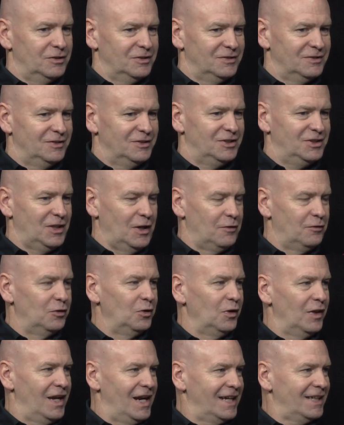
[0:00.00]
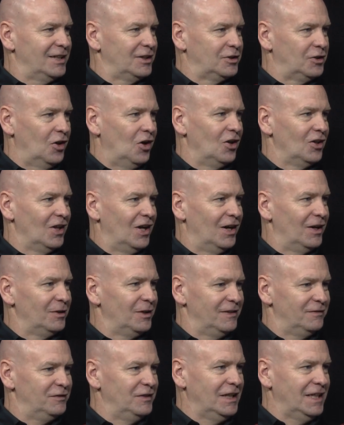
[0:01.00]
several that I can call on
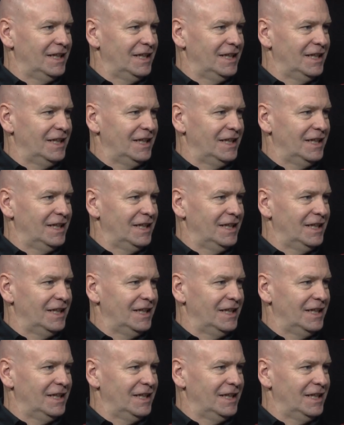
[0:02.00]
if needed.